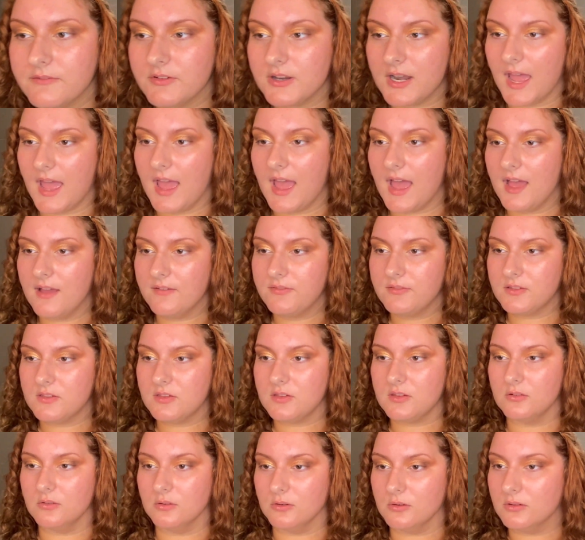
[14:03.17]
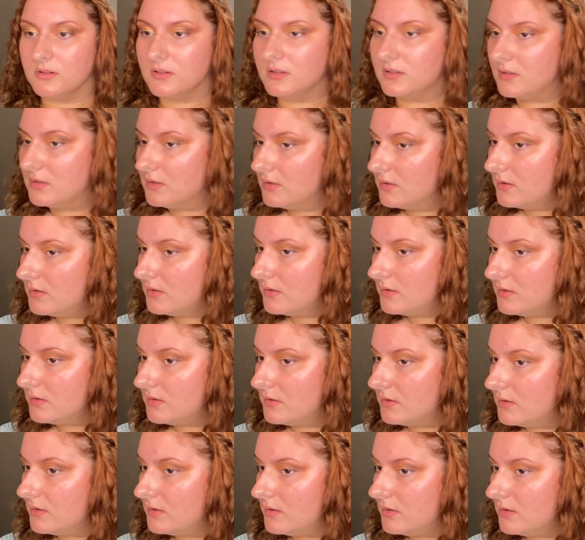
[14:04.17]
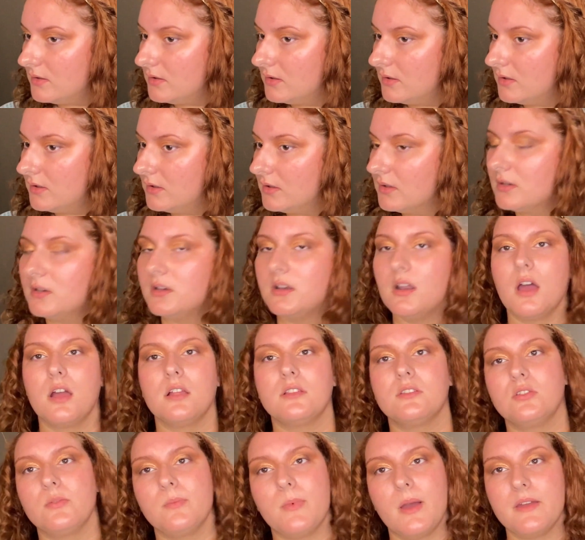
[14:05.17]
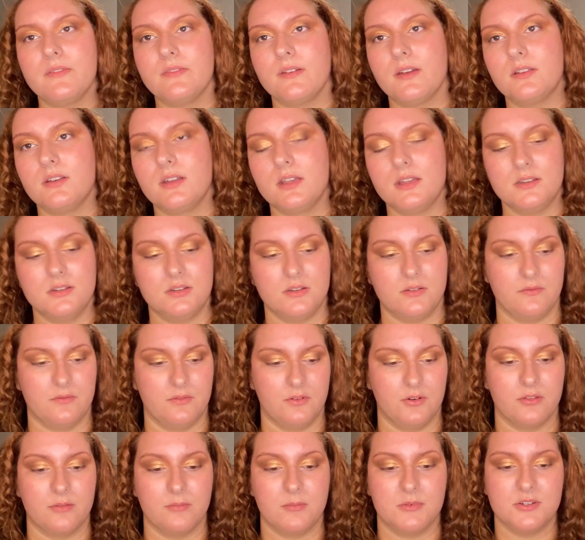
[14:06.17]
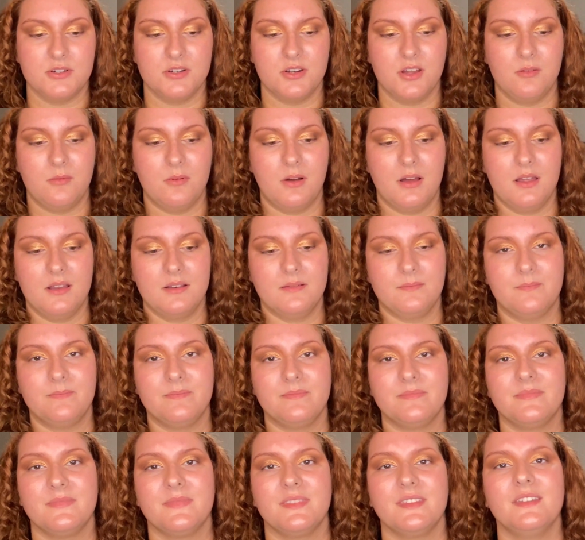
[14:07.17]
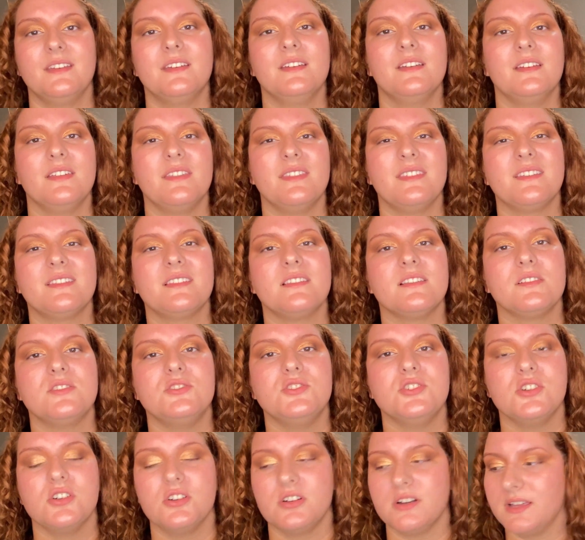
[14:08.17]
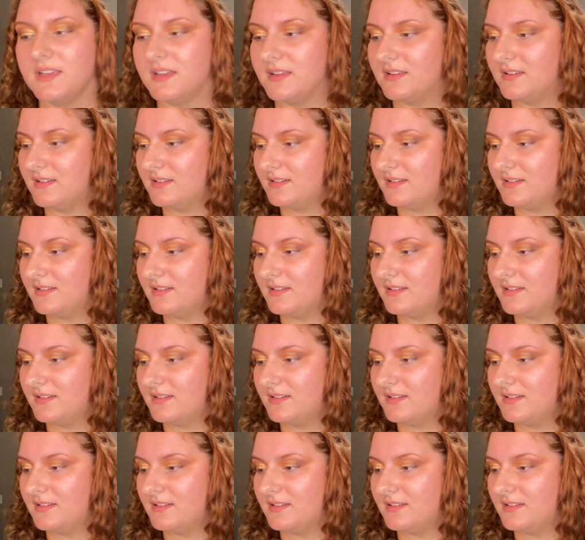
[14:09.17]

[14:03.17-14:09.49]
even have to not do my foundation first, but you know what? This is a journey.